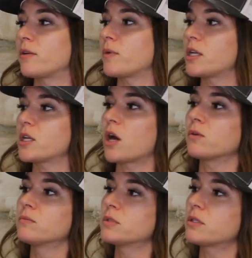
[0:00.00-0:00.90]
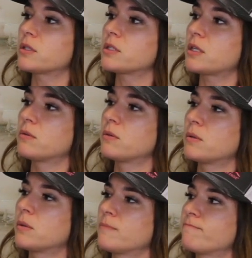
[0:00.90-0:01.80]
and ready to go. So you can see.
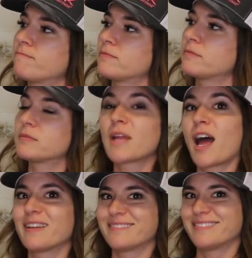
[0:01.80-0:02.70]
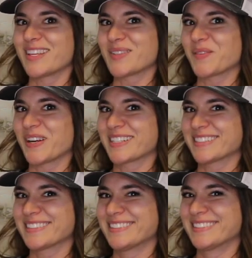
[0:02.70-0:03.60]
Doesn't work.
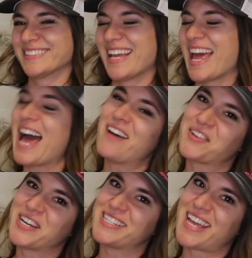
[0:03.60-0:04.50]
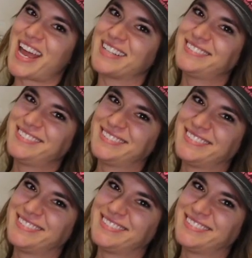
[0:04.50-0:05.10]
Have a great day.